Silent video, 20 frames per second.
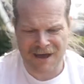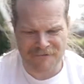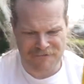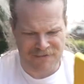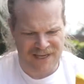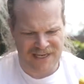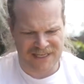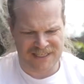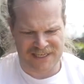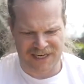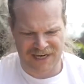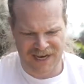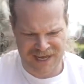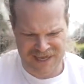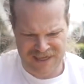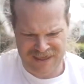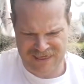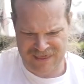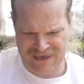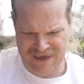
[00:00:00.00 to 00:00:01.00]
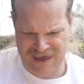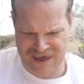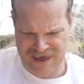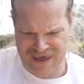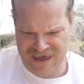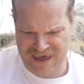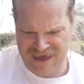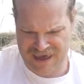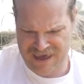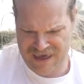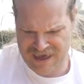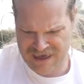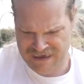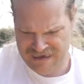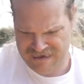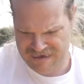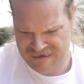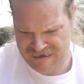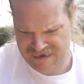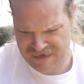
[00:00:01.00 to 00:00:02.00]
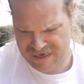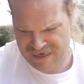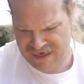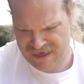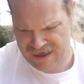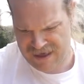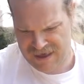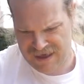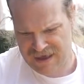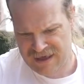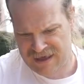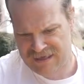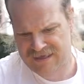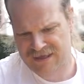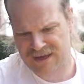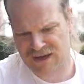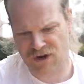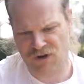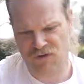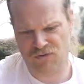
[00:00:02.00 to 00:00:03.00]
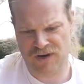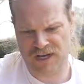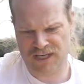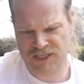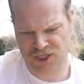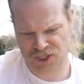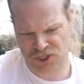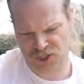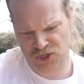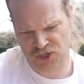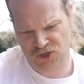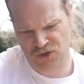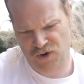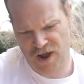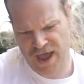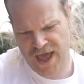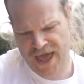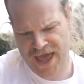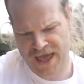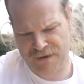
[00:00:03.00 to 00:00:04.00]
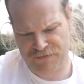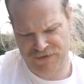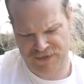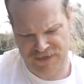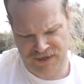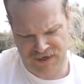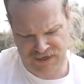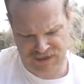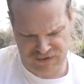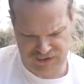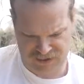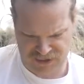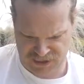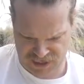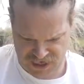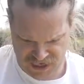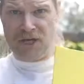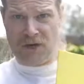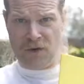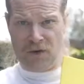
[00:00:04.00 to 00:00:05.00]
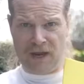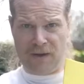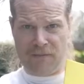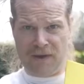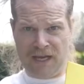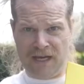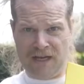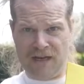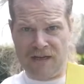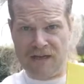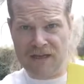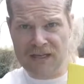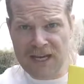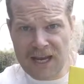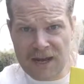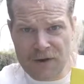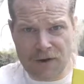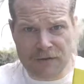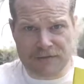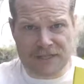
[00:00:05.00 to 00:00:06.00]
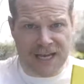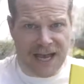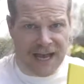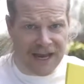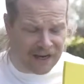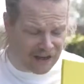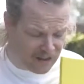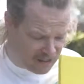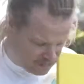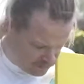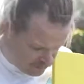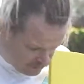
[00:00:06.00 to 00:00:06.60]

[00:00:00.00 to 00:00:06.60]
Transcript: These are like the cool Ninja Turtle ab things. You know what I mean? You get what I'm saying?